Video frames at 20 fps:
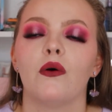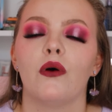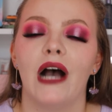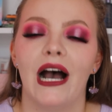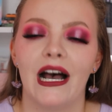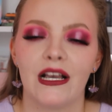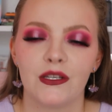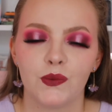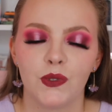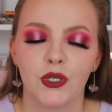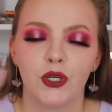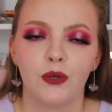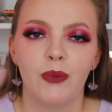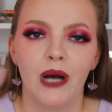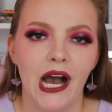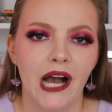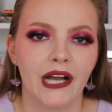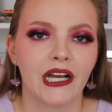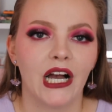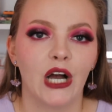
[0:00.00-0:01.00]
As we
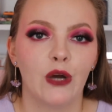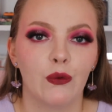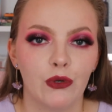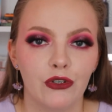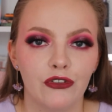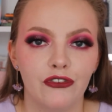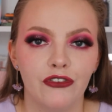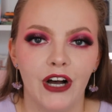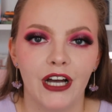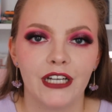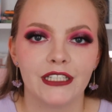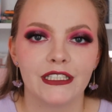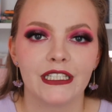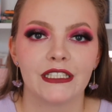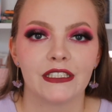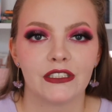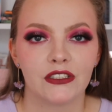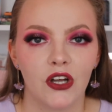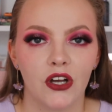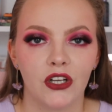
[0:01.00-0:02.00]
unpack, I will find it
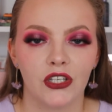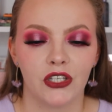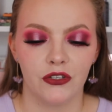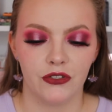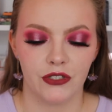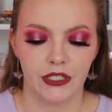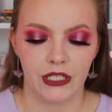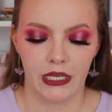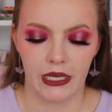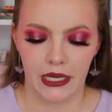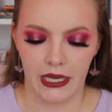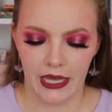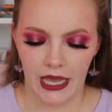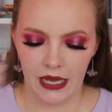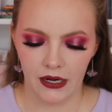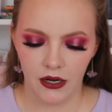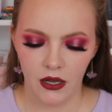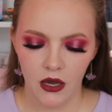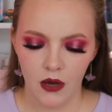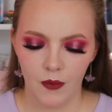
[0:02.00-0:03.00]
and start using it
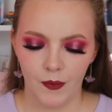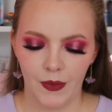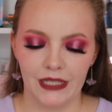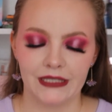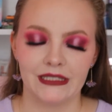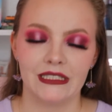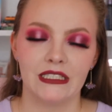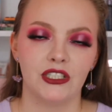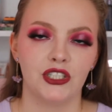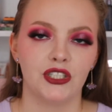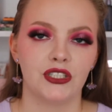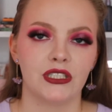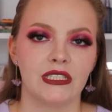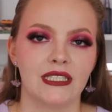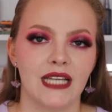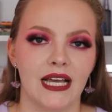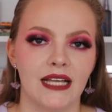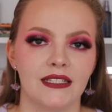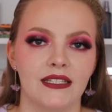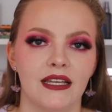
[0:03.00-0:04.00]
again. But I did use it
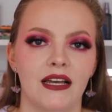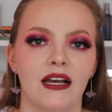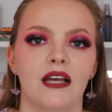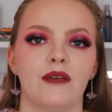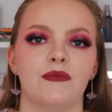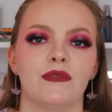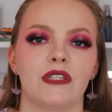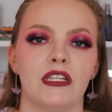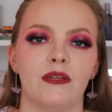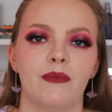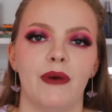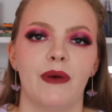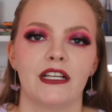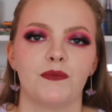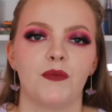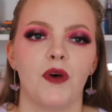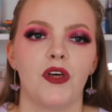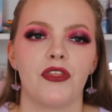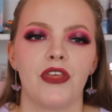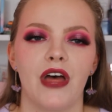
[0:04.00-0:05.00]
10 times in the
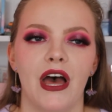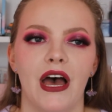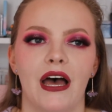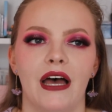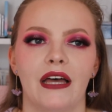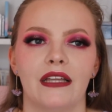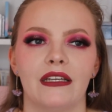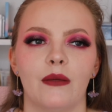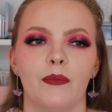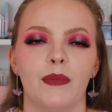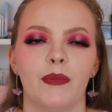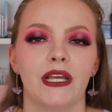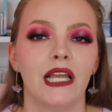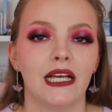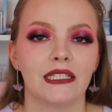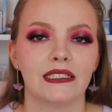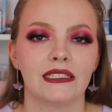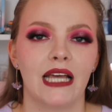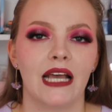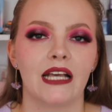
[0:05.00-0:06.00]
past month, and a bit
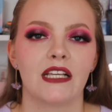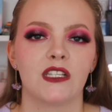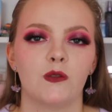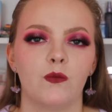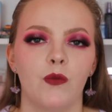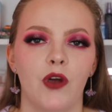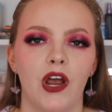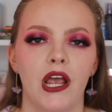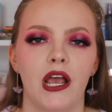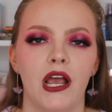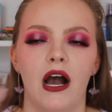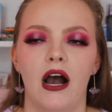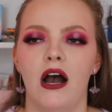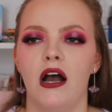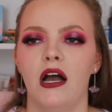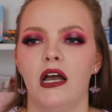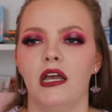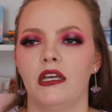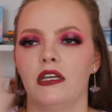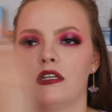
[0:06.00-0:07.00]
like setting spray,
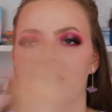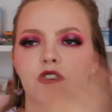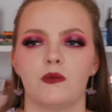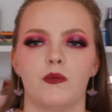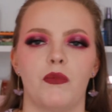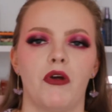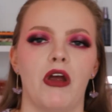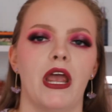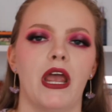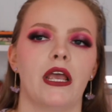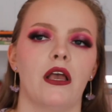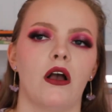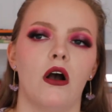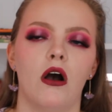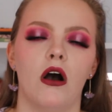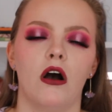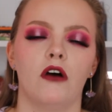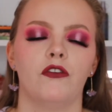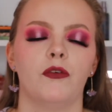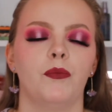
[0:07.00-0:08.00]
I spray
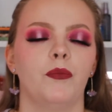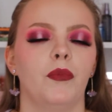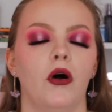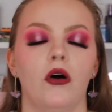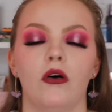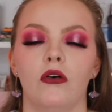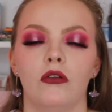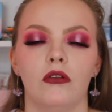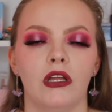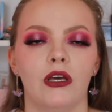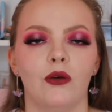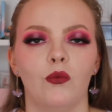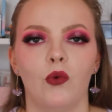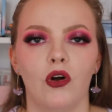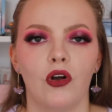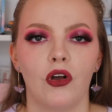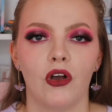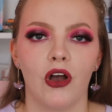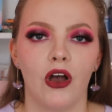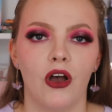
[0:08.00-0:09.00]
half a bottle in
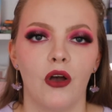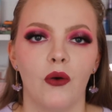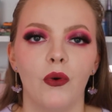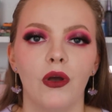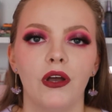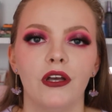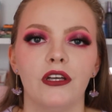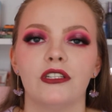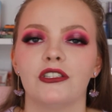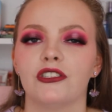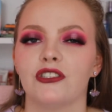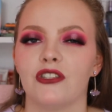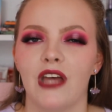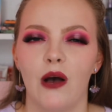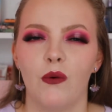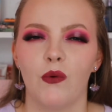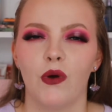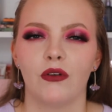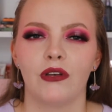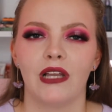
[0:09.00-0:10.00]
one go. So
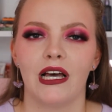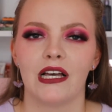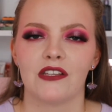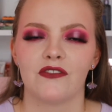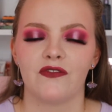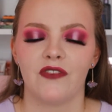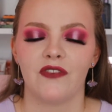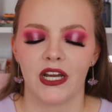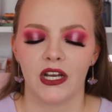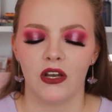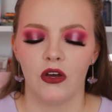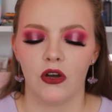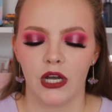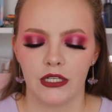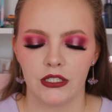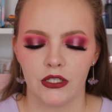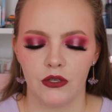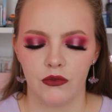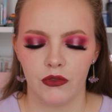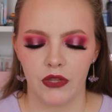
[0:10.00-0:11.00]
that won't last very long,
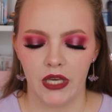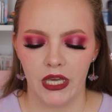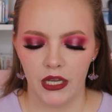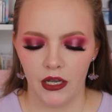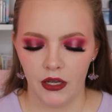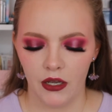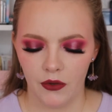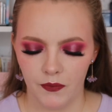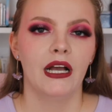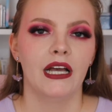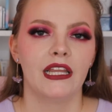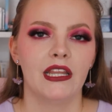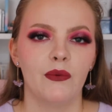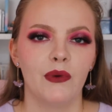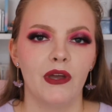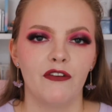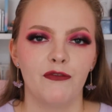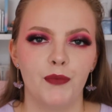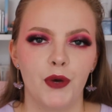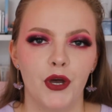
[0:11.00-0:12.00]
I don't think. And then we
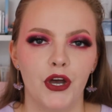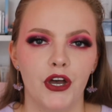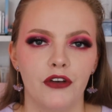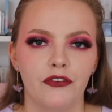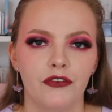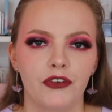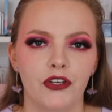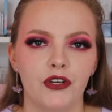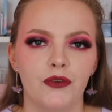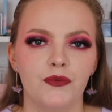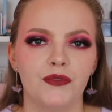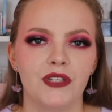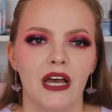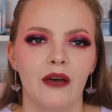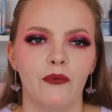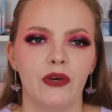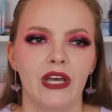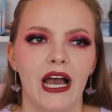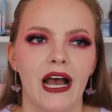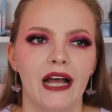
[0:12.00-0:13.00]
have perfumes,
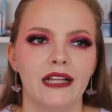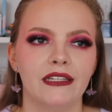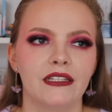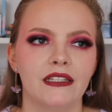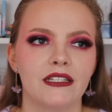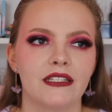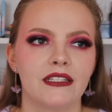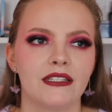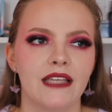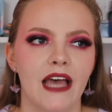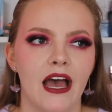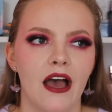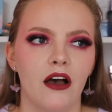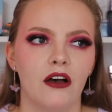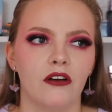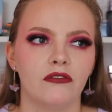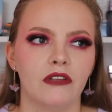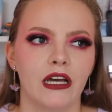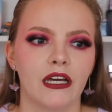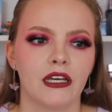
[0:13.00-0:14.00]
and we had the set
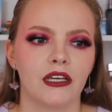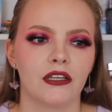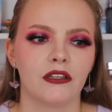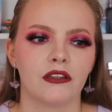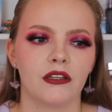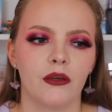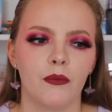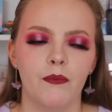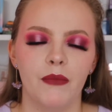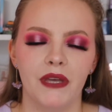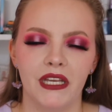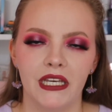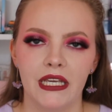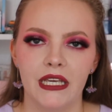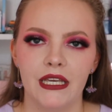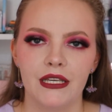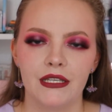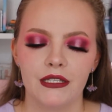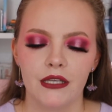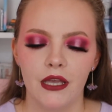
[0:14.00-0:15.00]
of like the
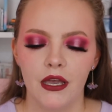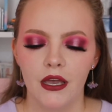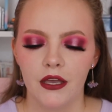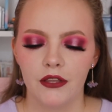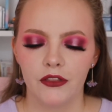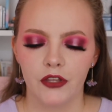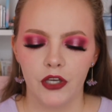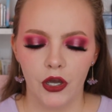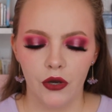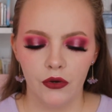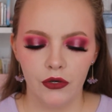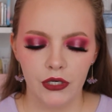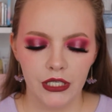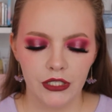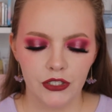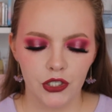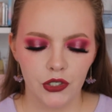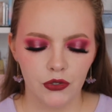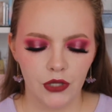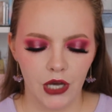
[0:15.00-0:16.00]
minis. The only
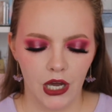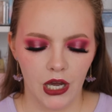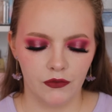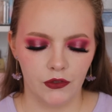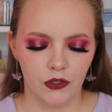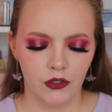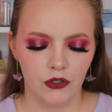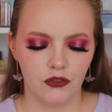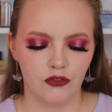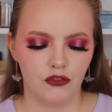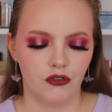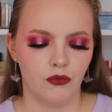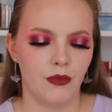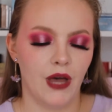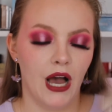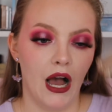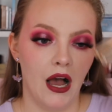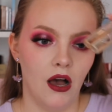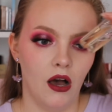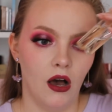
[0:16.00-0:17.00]
two that I've used from
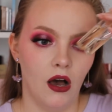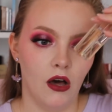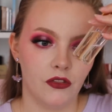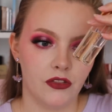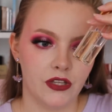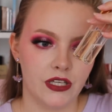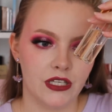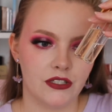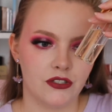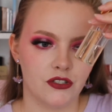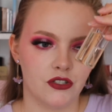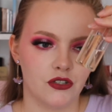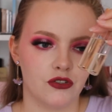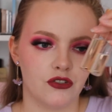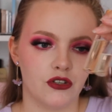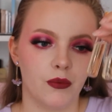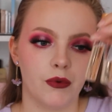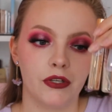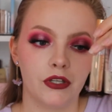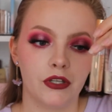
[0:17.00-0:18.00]
that are these two,
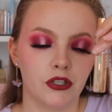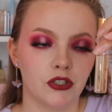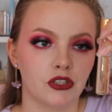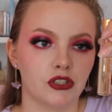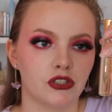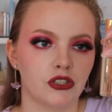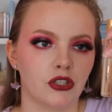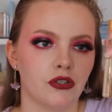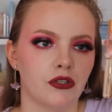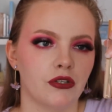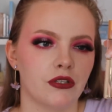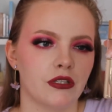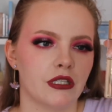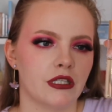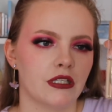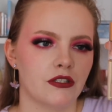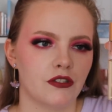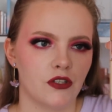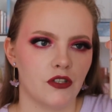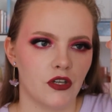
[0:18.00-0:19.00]
so I'm only going to show you
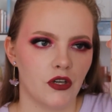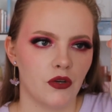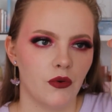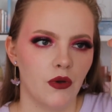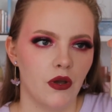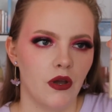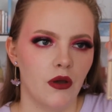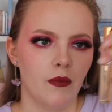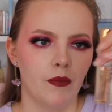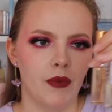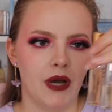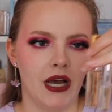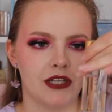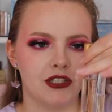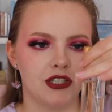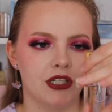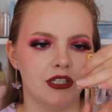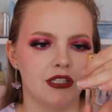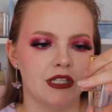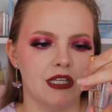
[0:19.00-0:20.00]
these two. But as
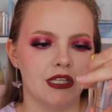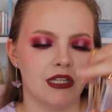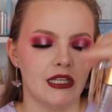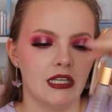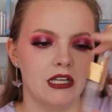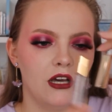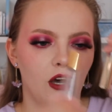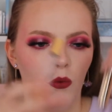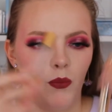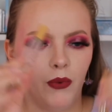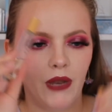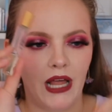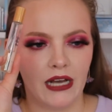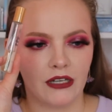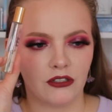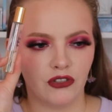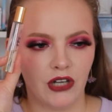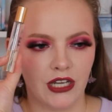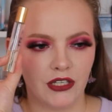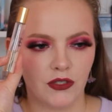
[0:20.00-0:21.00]
you can see, the little
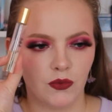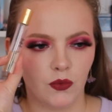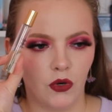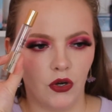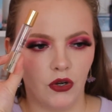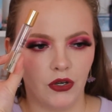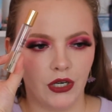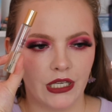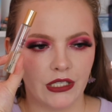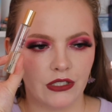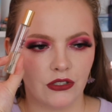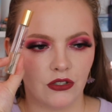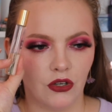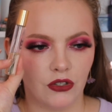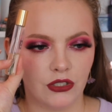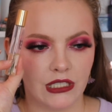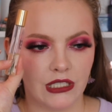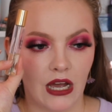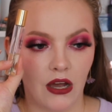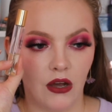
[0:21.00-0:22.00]
black dress one has
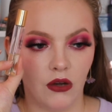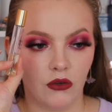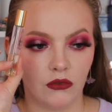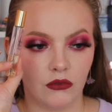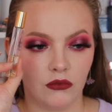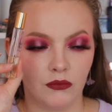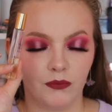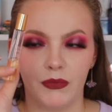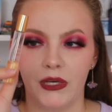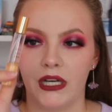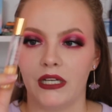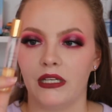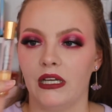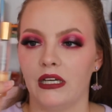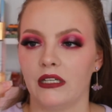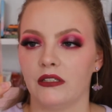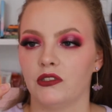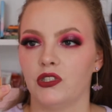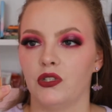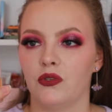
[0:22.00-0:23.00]
gone down by
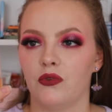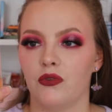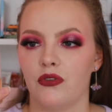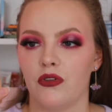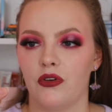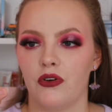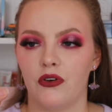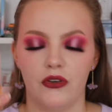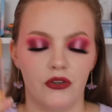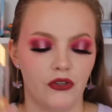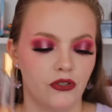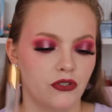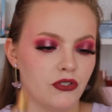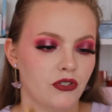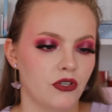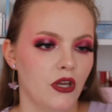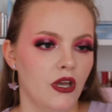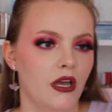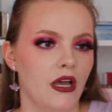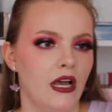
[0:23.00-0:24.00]
like
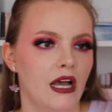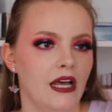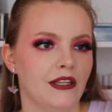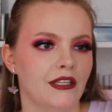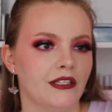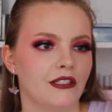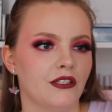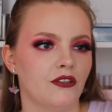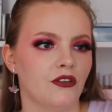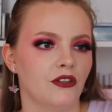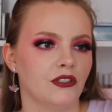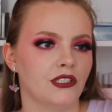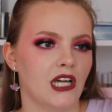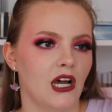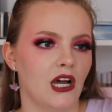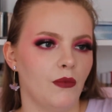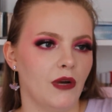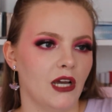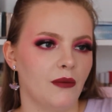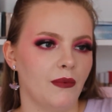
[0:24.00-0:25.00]
2/3. And this has gone
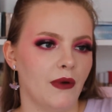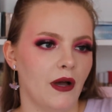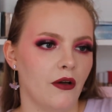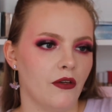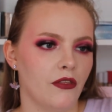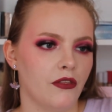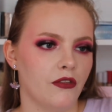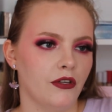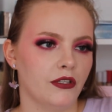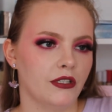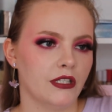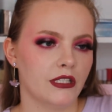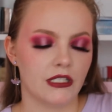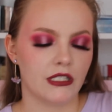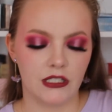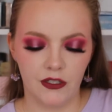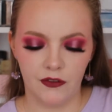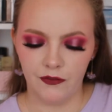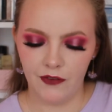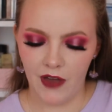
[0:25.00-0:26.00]
down by about 1/3. This
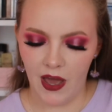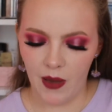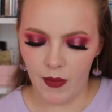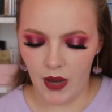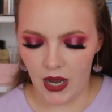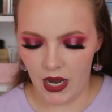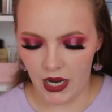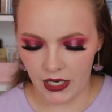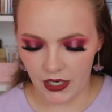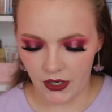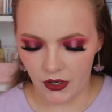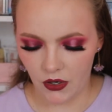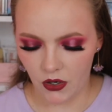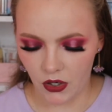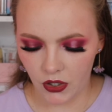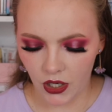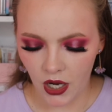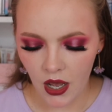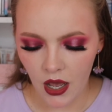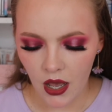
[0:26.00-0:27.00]
is the Femme
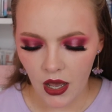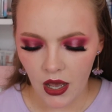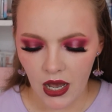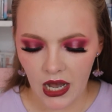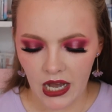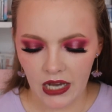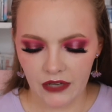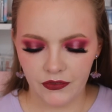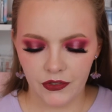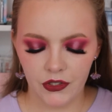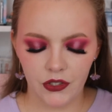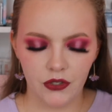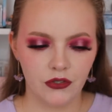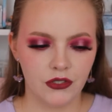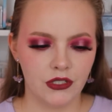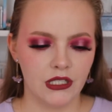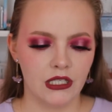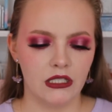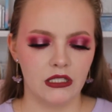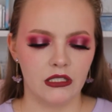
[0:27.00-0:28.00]
Icon. I've
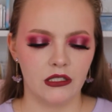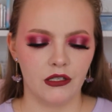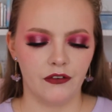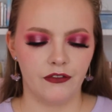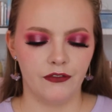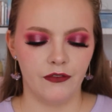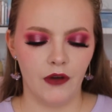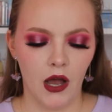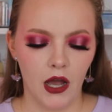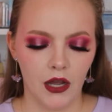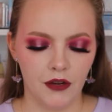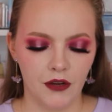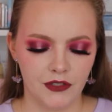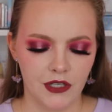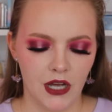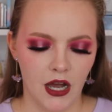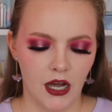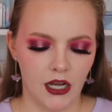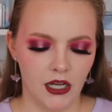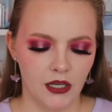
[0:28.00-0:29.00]
used these 5
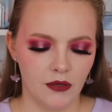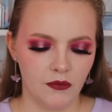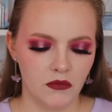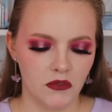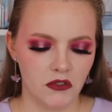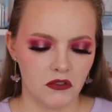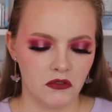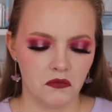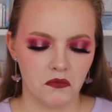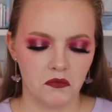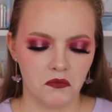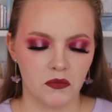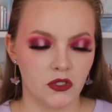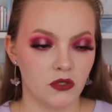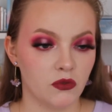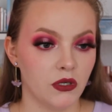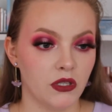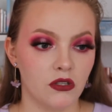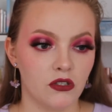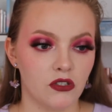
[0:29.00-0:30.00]
times
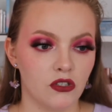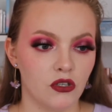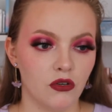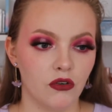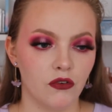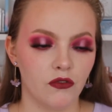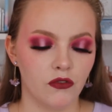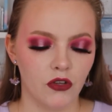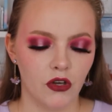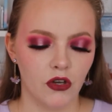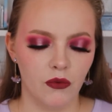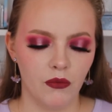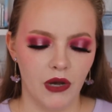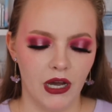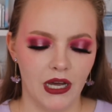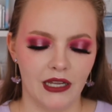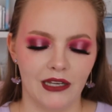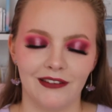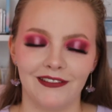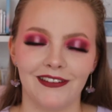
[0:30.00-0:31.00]
between the two of them,
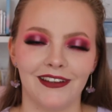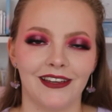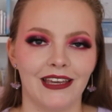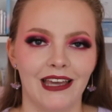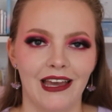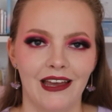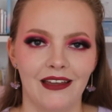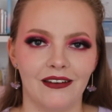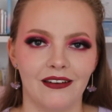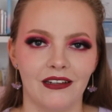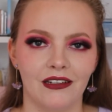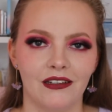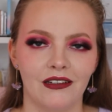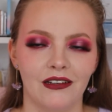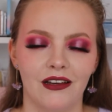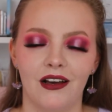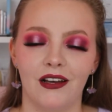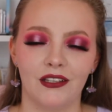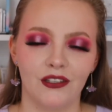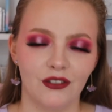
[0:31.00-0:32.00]
and again,
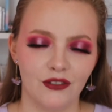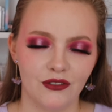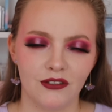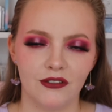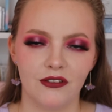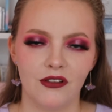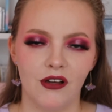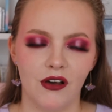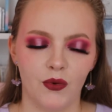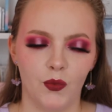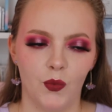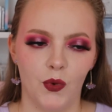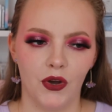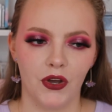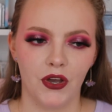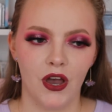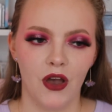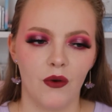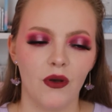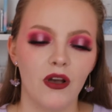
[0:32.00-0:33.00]
I use a lot in one
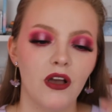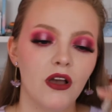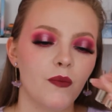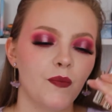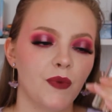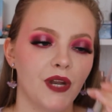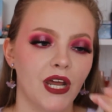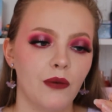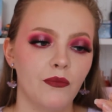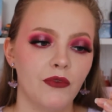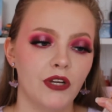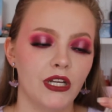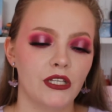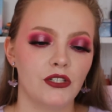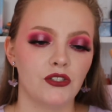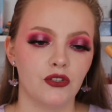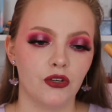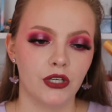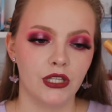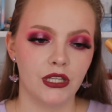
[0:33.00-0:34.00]
go. But I'm really
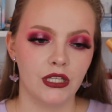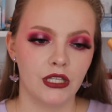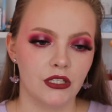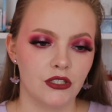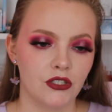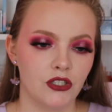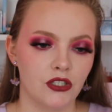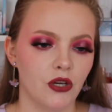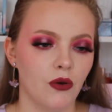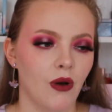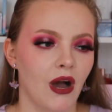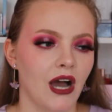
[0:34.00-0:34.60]
enjoying these two.